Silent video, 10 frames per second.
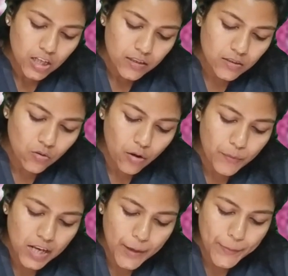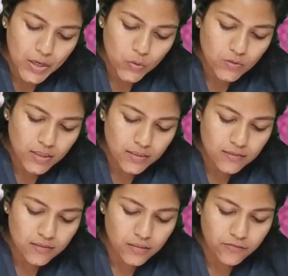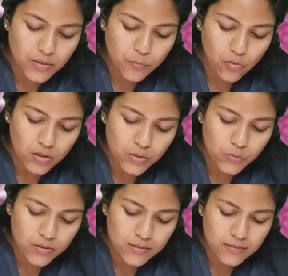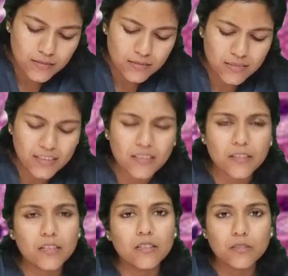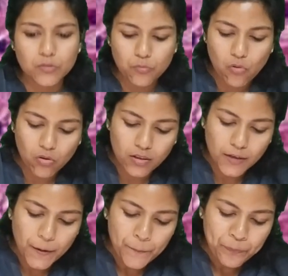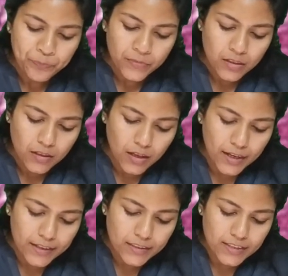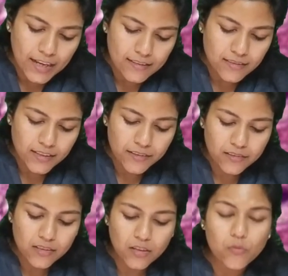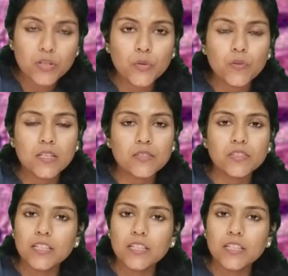A normal hepatocyte is roughly polygonal, it is like small and it has central round nucleus, the